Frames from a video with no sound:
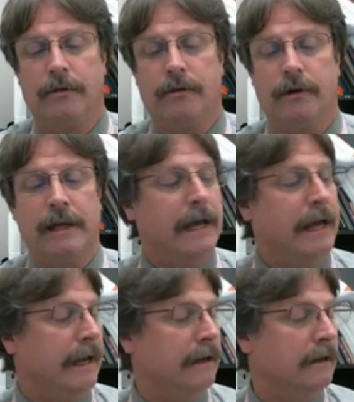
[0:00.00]

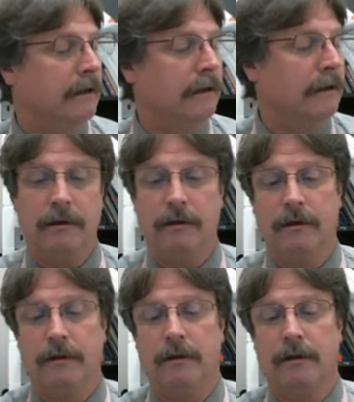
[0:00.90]

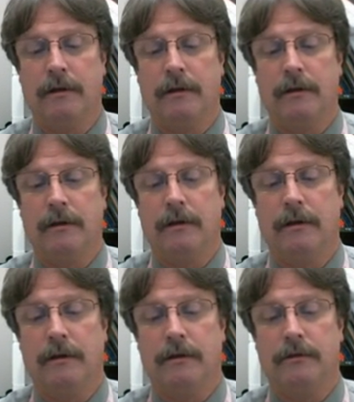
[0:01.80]

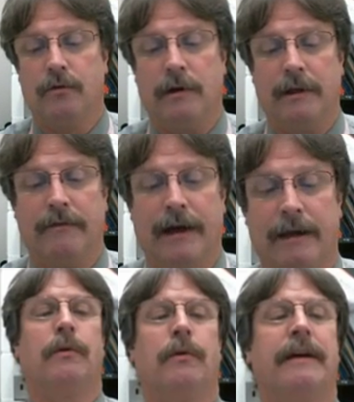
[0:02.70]
38.25.
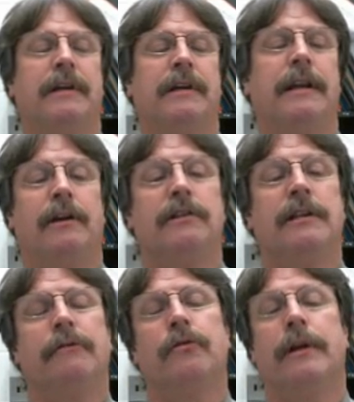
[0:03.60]
So what I've done here is
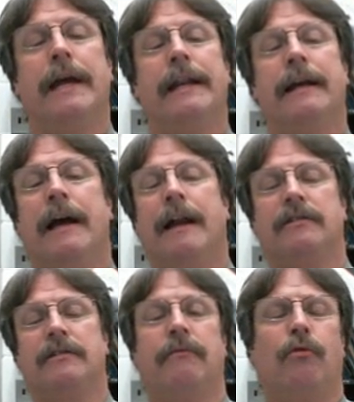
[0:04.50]
I've created kind
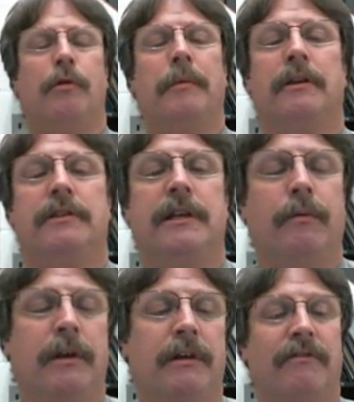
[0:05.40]
of some formulas that
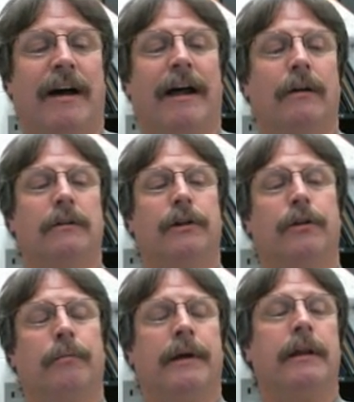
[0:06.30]
we could follow a
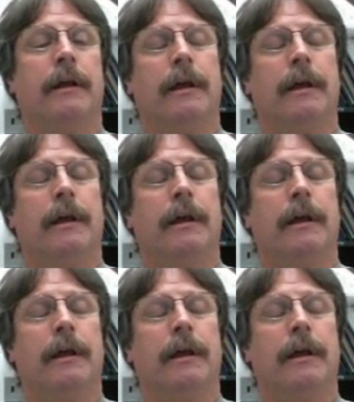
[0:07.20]
little bit.